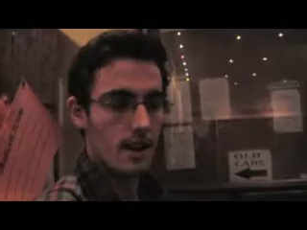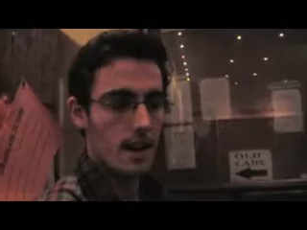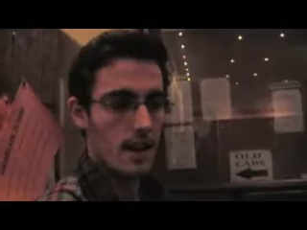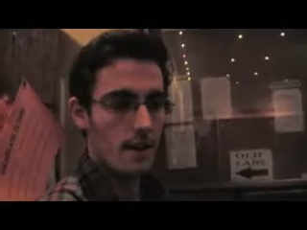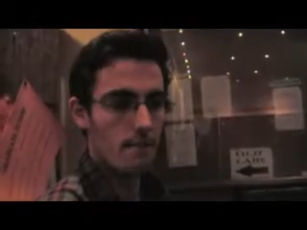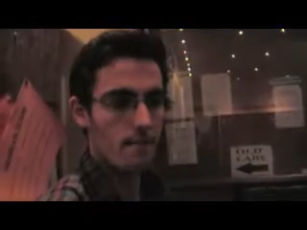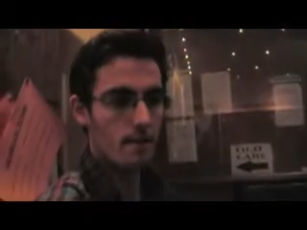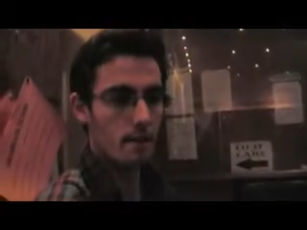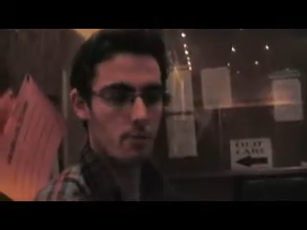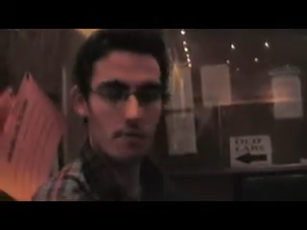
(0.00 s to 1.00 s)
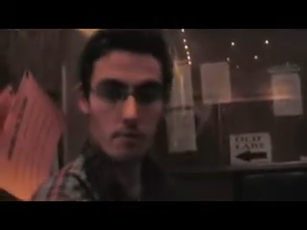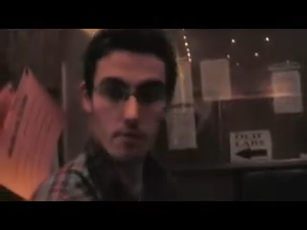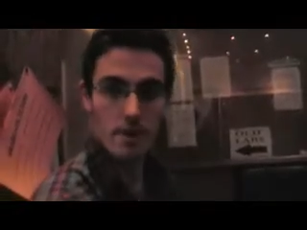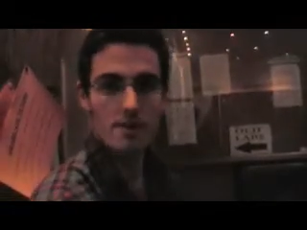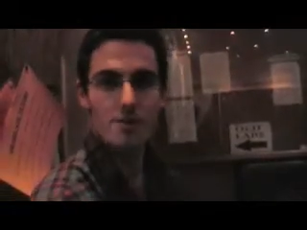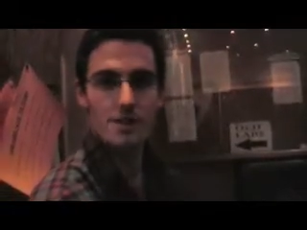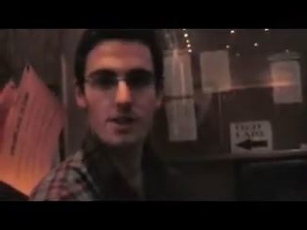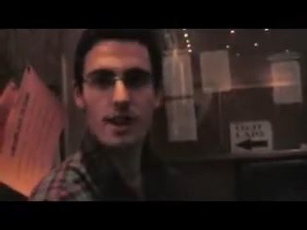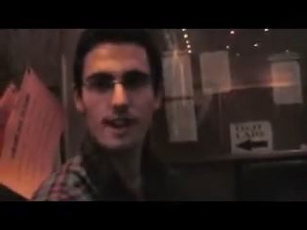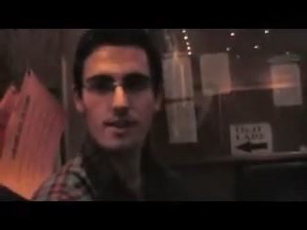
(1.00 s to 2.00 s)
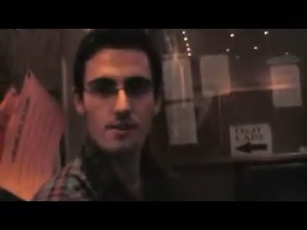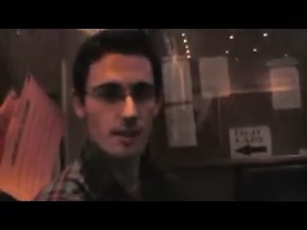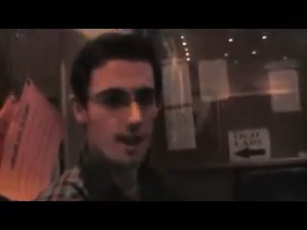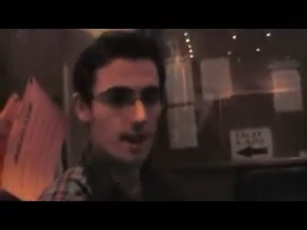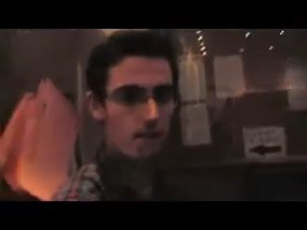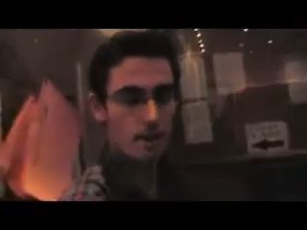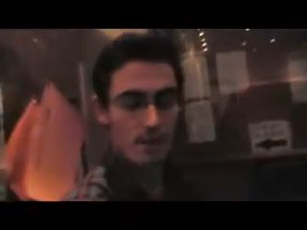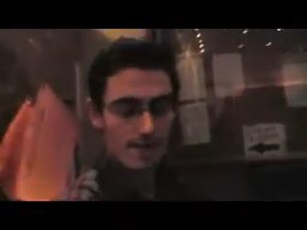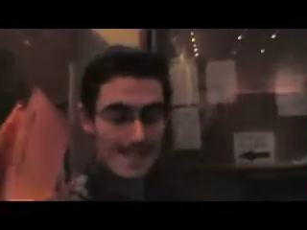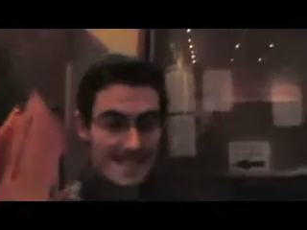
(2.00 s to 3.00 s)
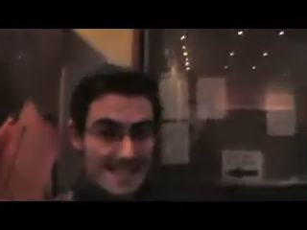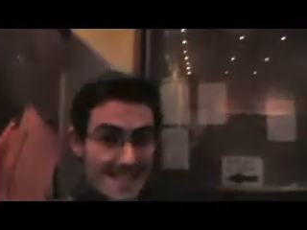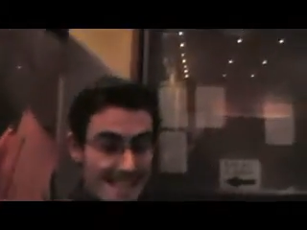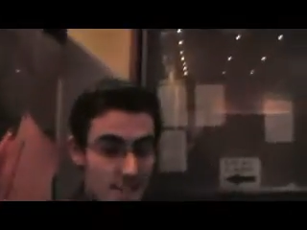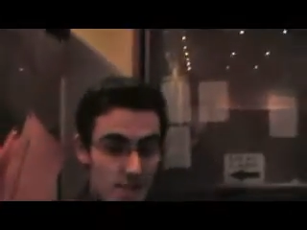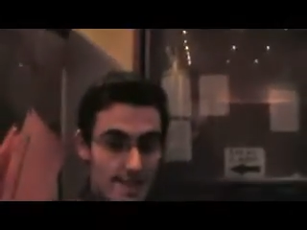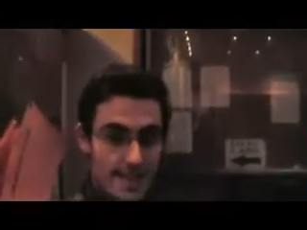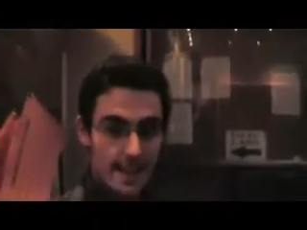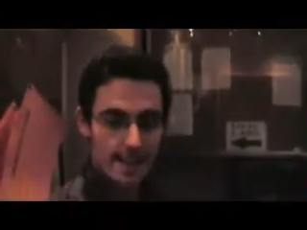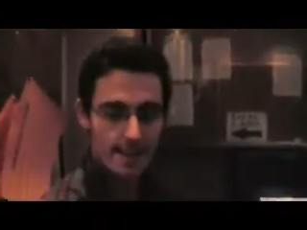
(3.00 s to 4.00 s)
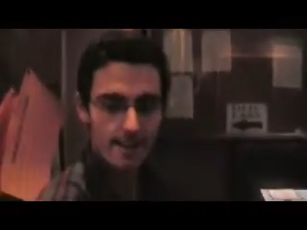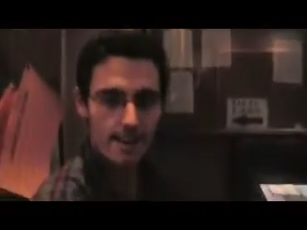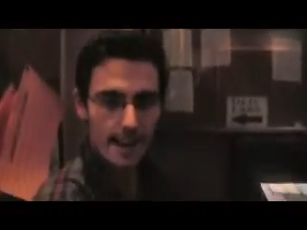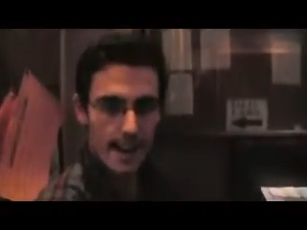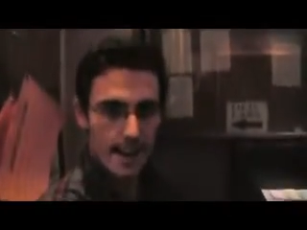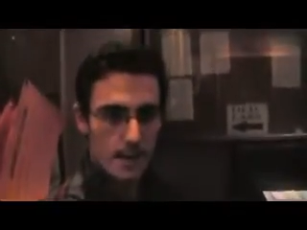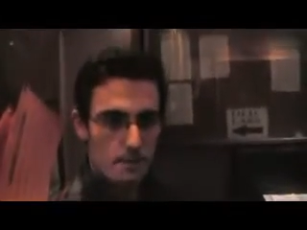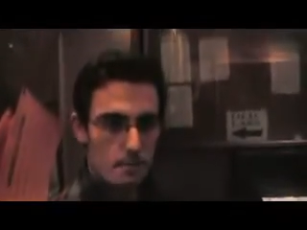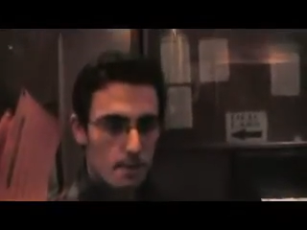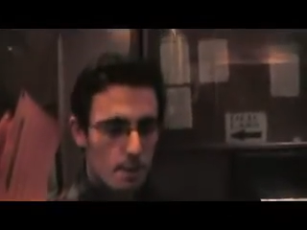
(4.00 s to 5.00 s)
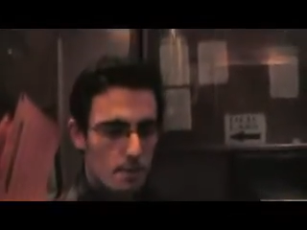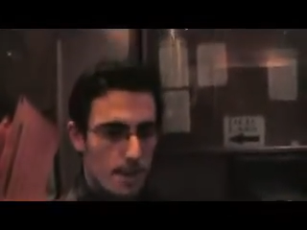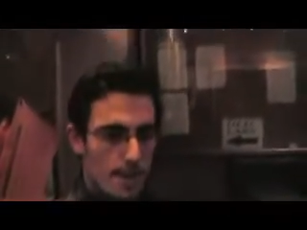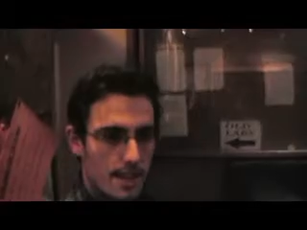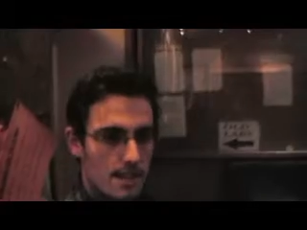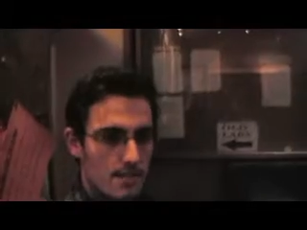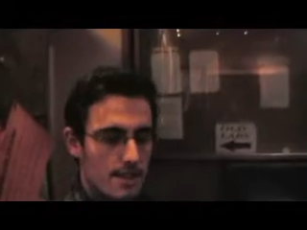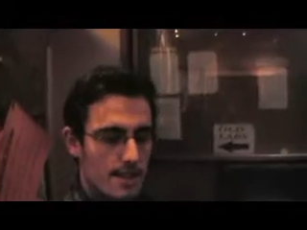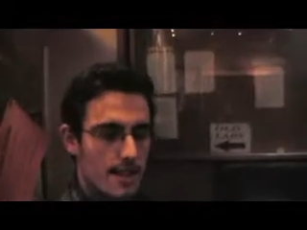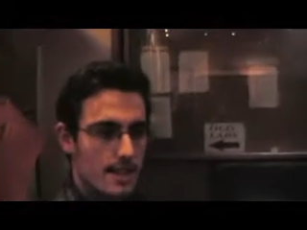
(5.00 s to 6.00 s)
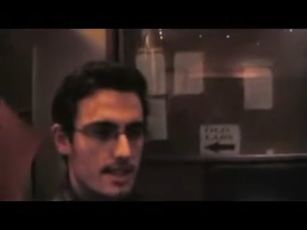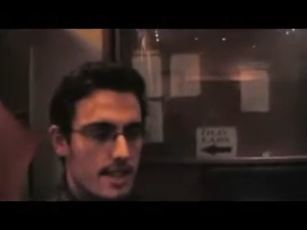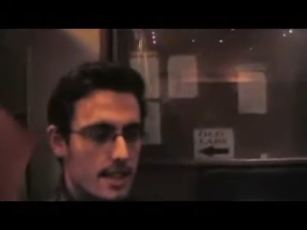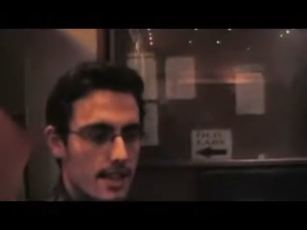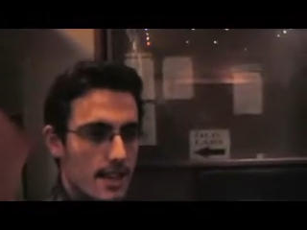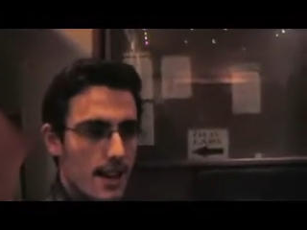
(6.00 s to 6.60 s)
It will be from a very critical angle, but there is at least an interest there. And people are beginning to realise